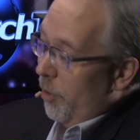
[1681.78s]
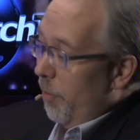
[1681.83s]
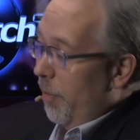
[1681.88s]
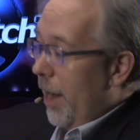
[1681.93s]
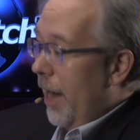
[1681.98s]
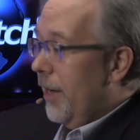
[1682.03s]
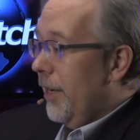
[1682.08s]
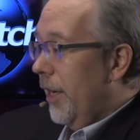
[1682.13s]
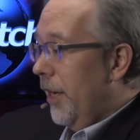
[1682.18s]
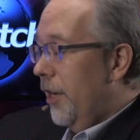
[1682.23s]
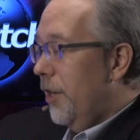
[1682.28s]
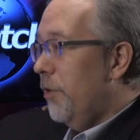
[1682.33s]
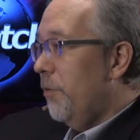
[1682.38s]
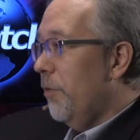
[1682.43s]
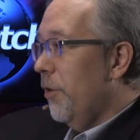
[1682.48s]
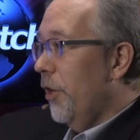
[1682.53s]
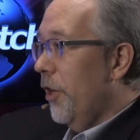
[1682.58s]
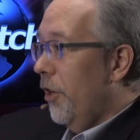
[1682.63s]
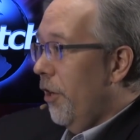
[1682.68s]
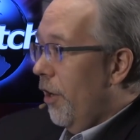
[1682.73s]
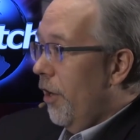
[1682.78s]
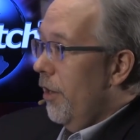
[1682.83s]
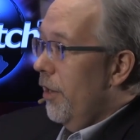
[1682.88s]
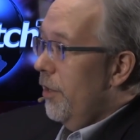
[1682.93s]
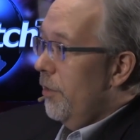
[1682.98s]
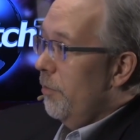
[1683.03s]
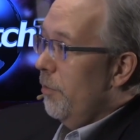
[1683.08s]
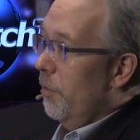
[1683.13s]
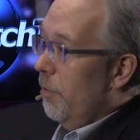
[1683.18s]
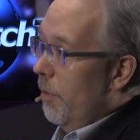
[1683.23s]
we'll go back to Israel, and
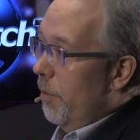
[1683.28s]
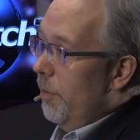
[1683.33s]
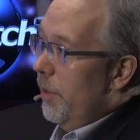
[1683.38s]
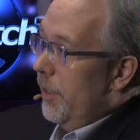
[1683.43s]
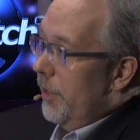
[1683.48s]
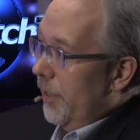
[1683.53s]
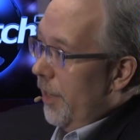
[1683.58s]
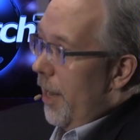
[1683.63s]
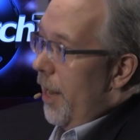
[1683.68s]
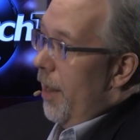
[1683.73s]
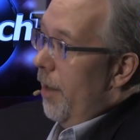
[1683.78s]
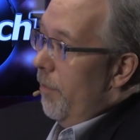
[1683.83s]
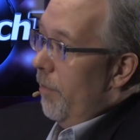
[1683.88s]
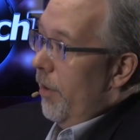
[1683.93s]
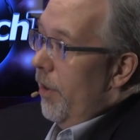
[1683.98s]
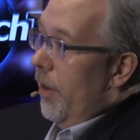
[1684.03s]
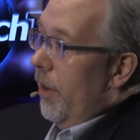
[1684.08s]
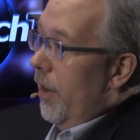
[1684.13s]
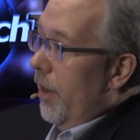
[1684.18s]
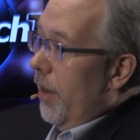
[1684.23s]
all Israel will be saved.